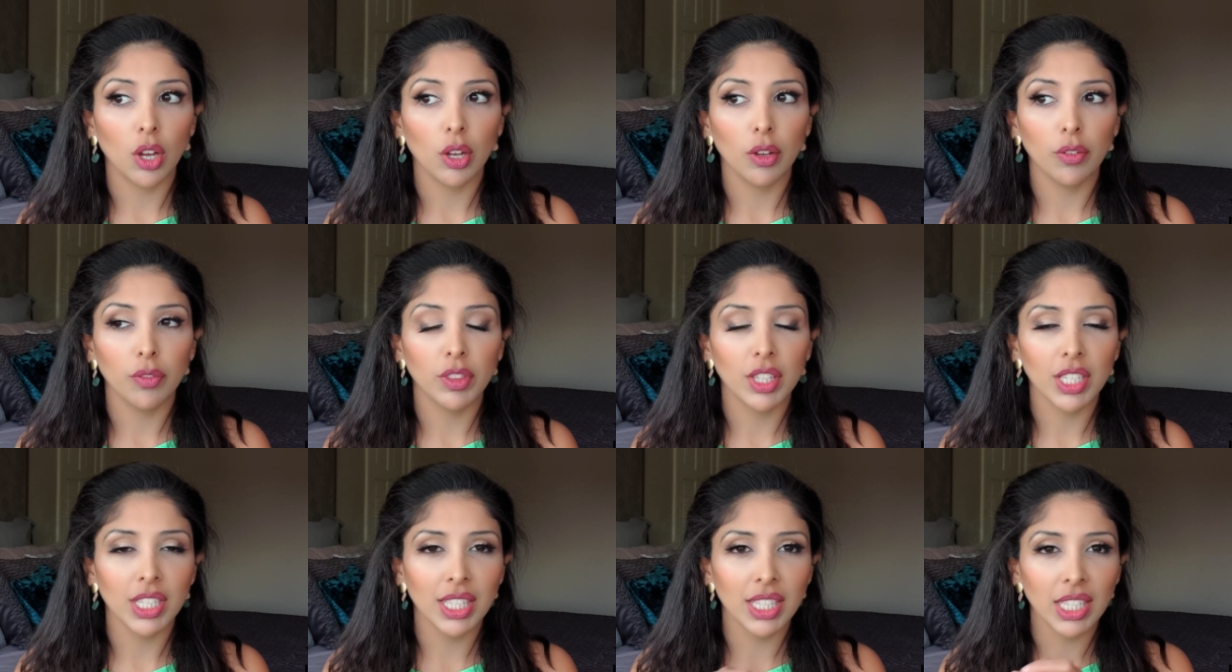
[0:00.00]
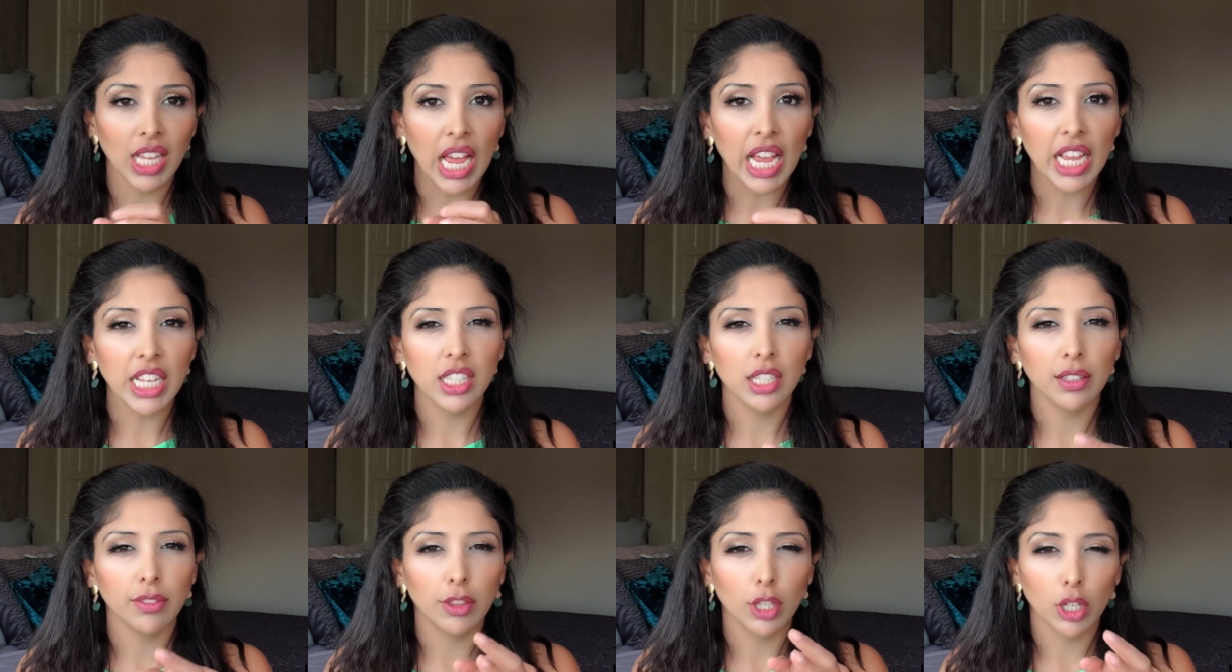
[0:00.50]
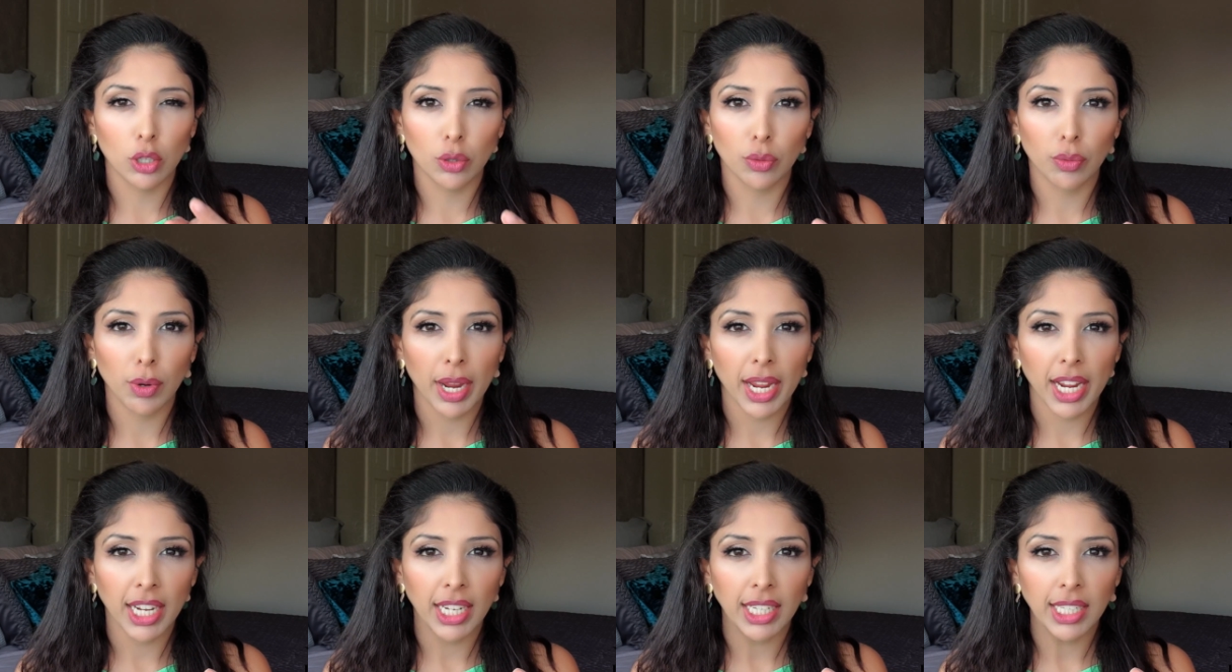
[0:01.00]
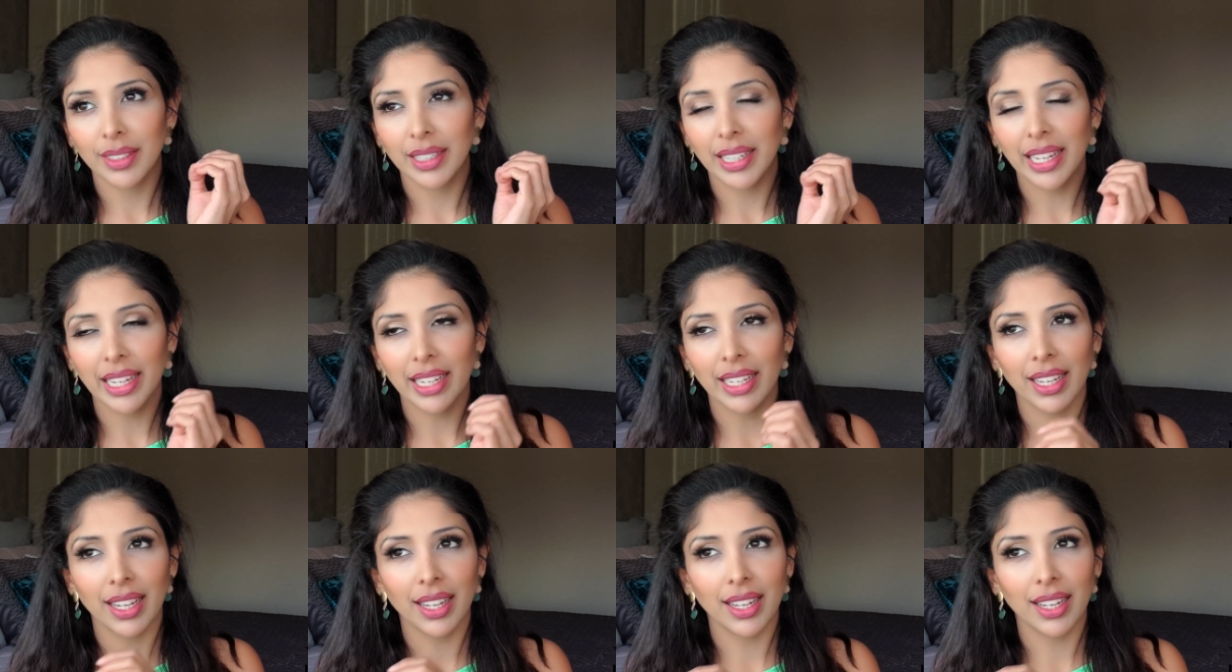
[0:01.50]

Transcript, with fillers: of the size of the grain. It,